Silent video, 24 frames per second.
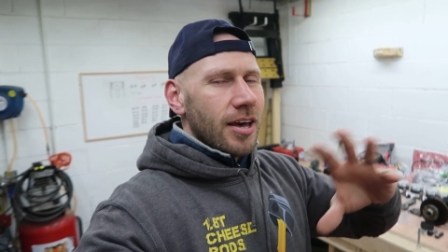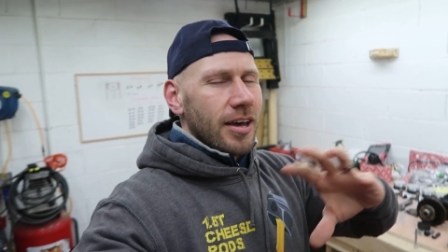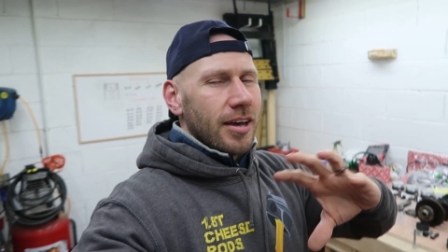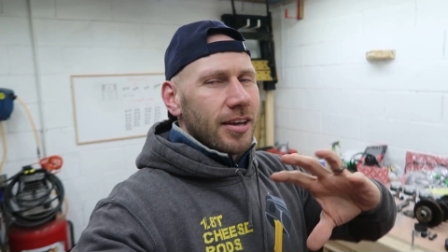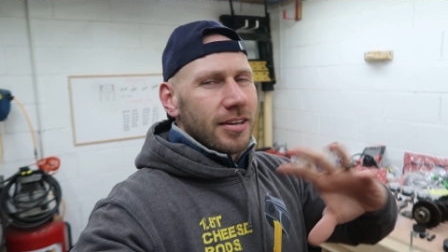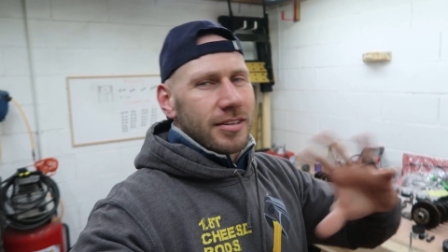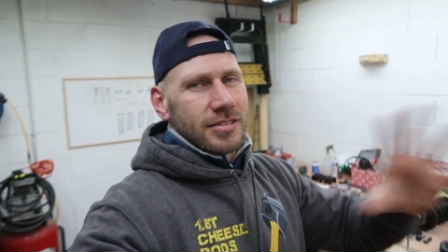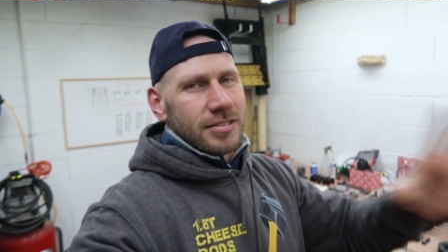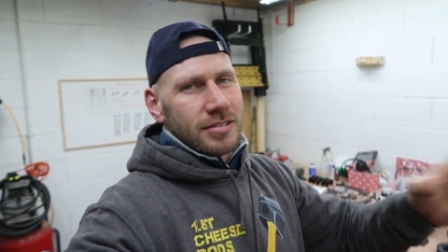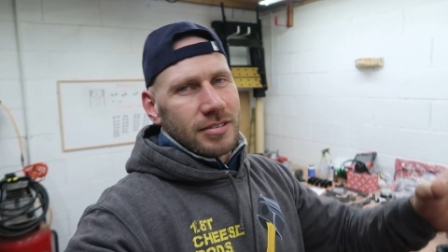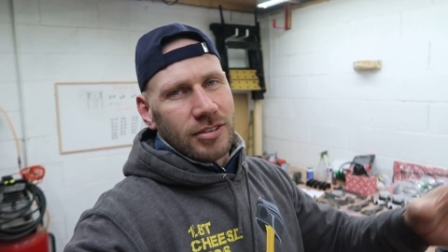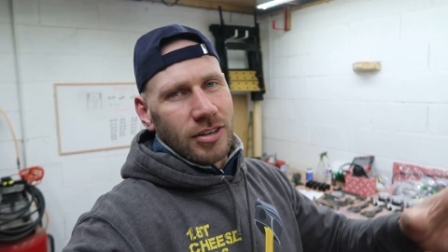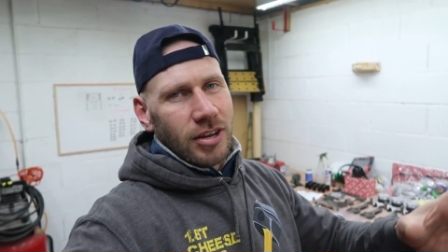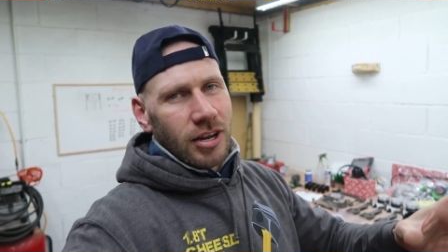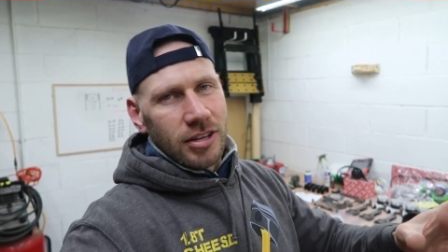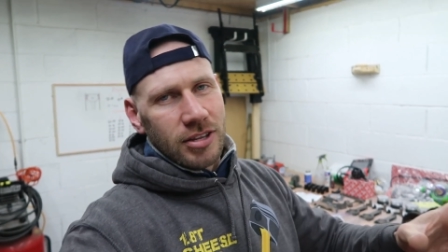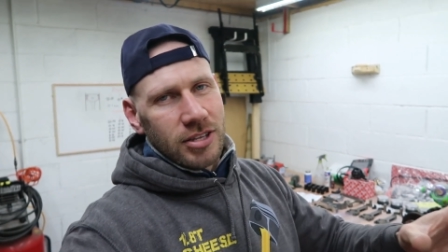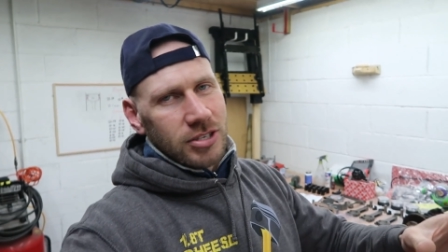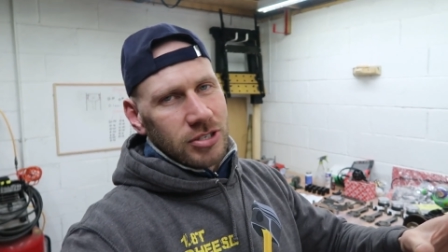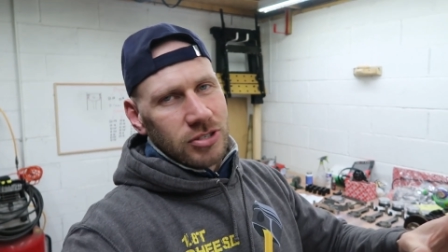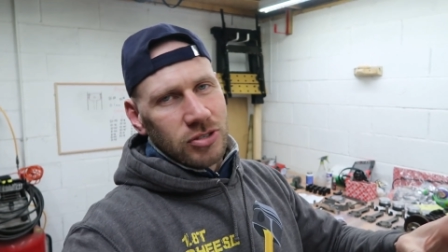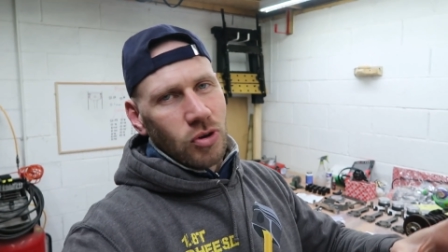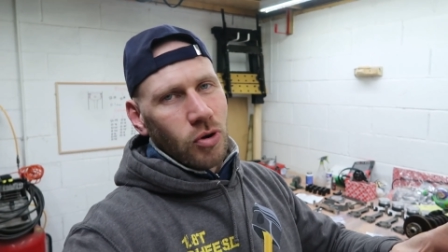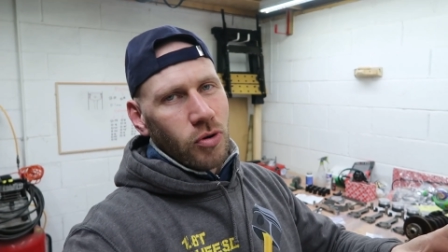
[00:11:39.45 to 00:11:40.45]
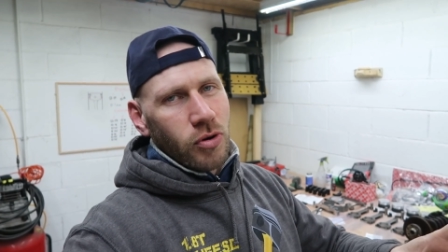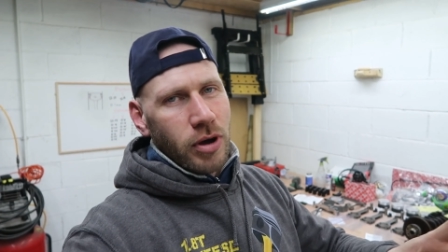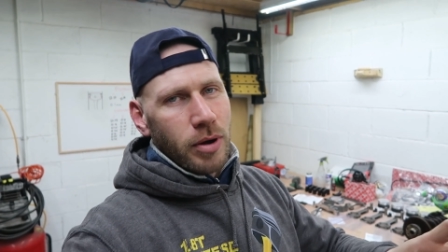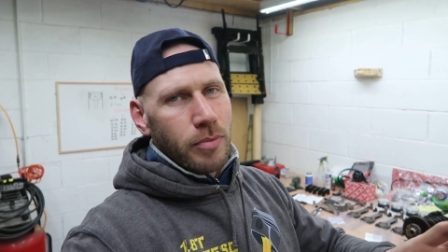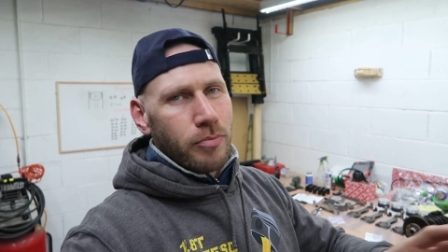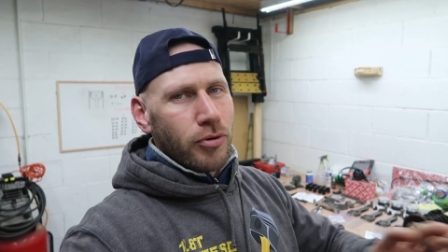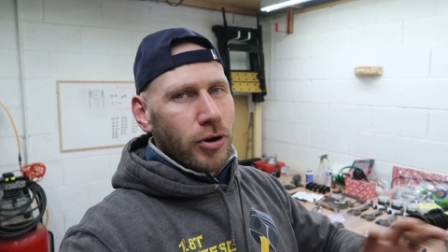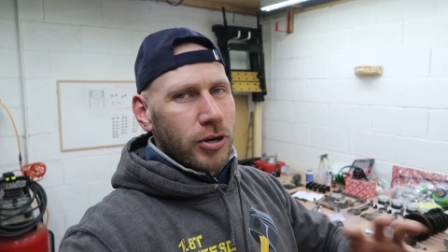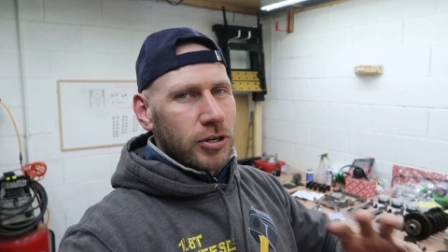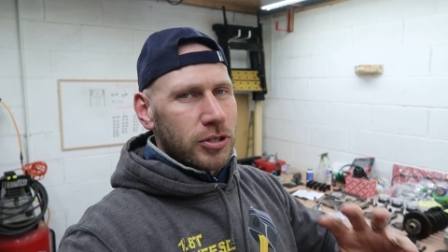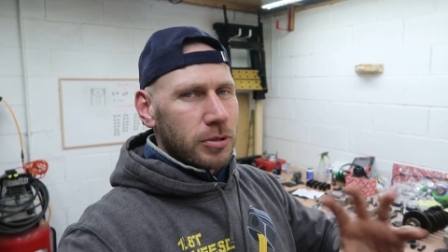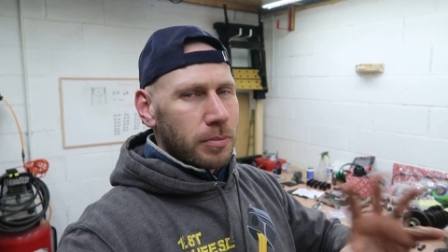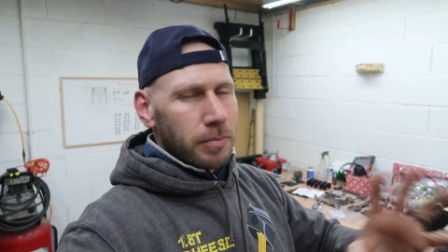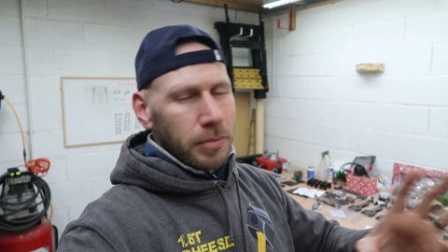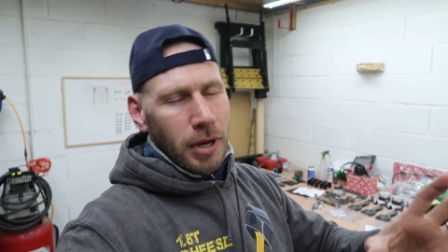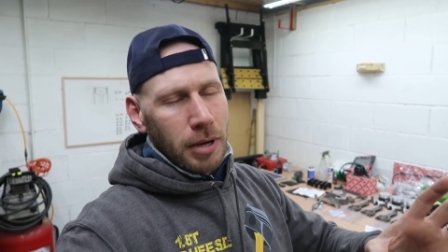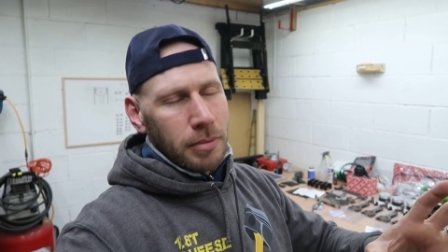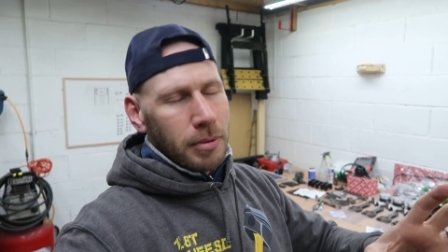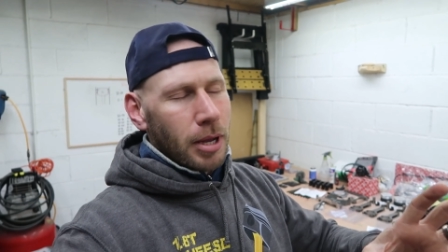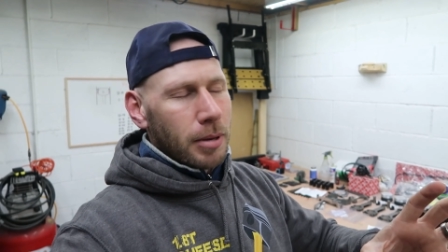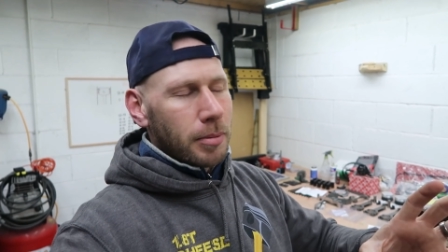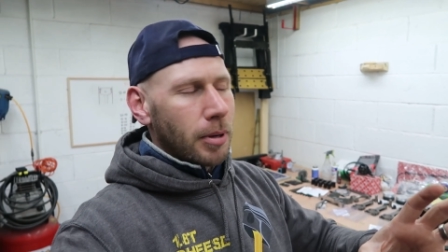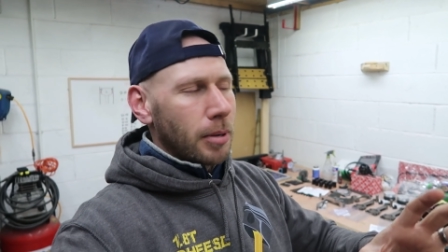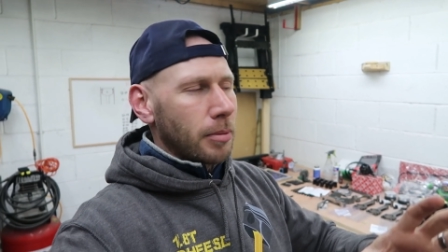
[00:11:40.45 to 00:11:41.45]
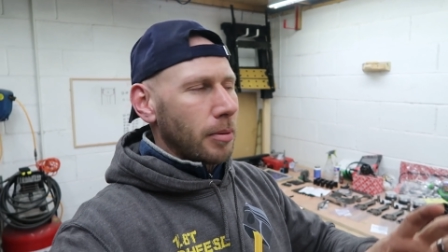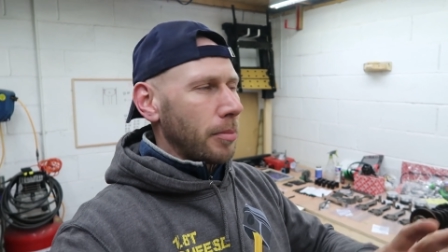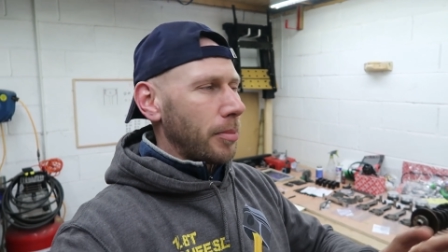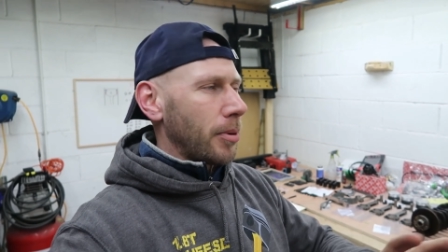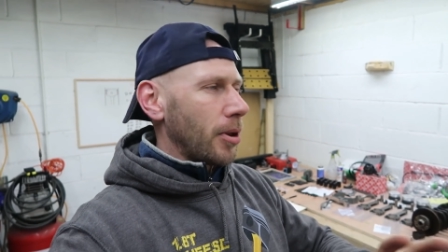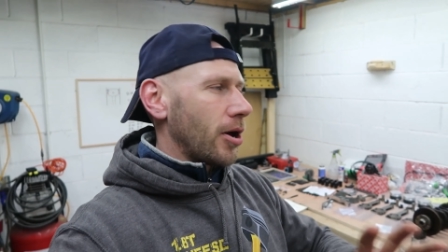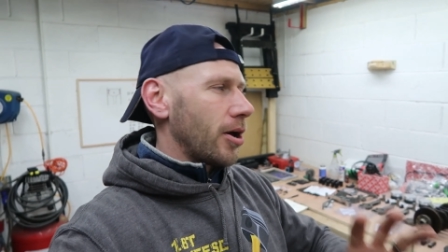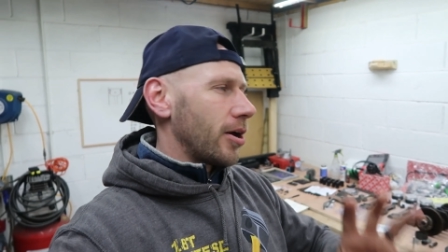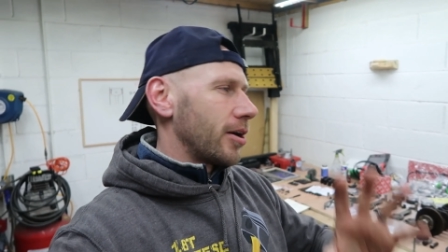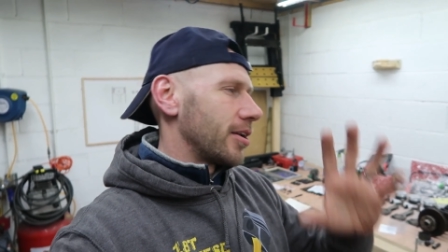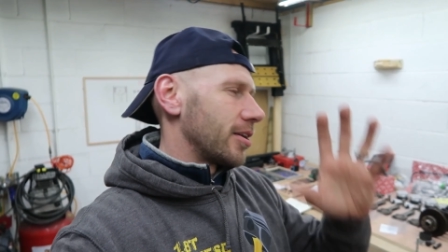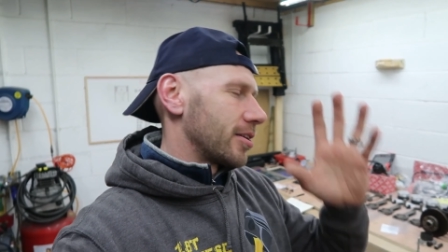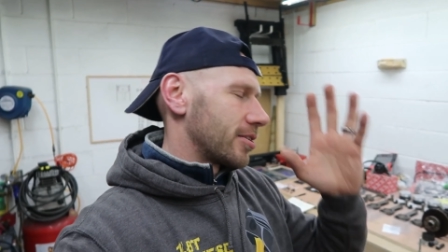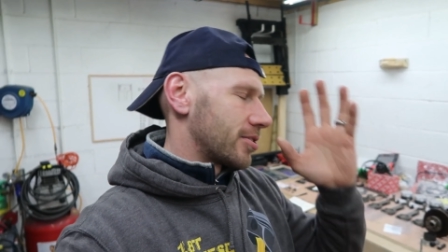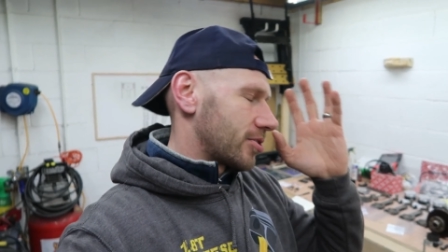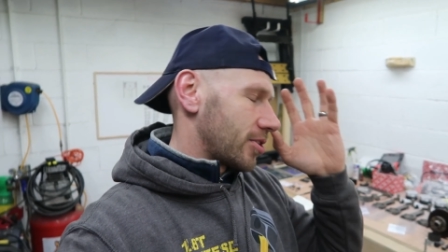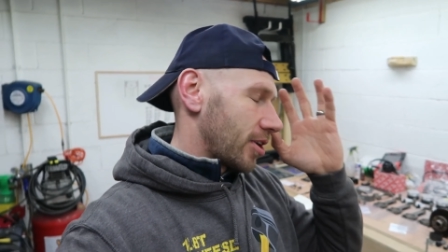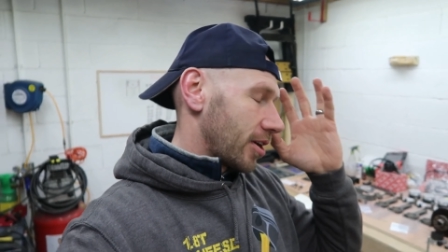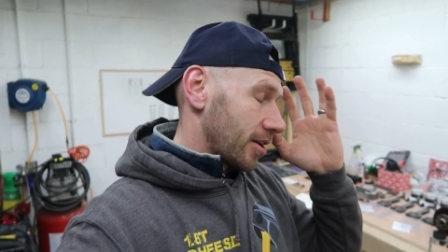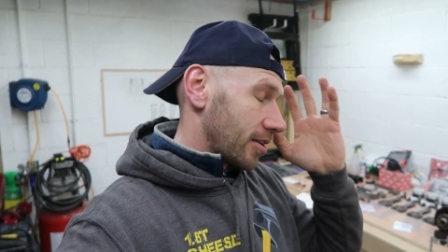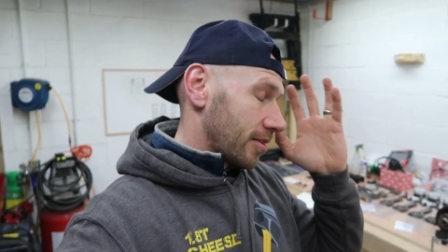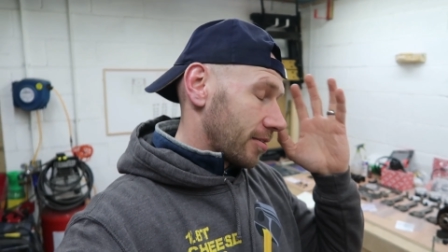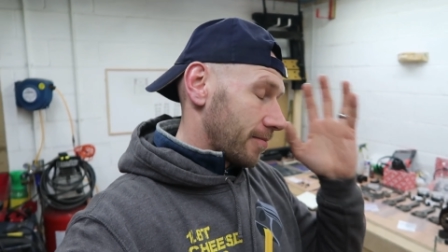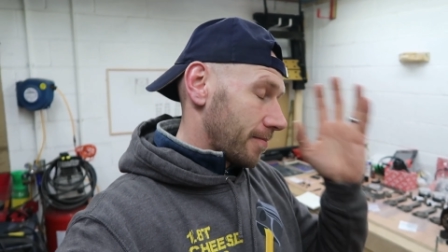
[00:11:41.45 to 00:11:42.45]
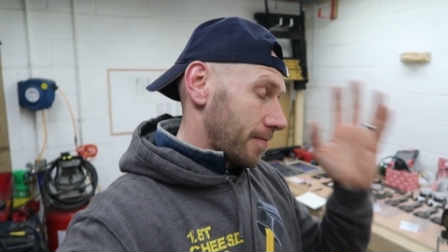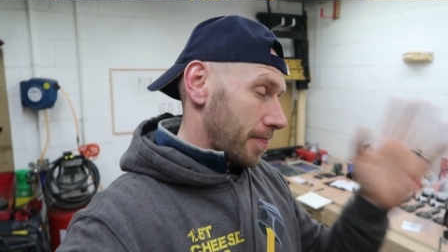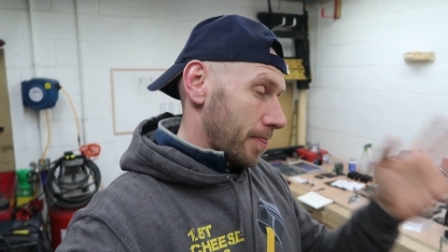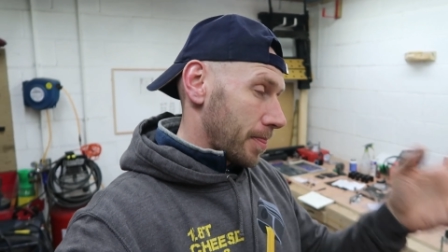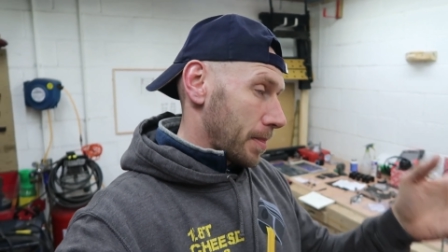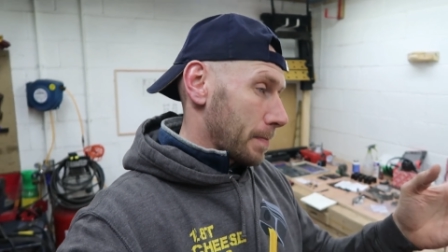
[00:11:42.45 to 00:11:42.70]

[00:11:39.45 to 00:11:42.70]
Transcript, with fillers: it's you know, there's no compression, blah blah blah blah blah," and it's like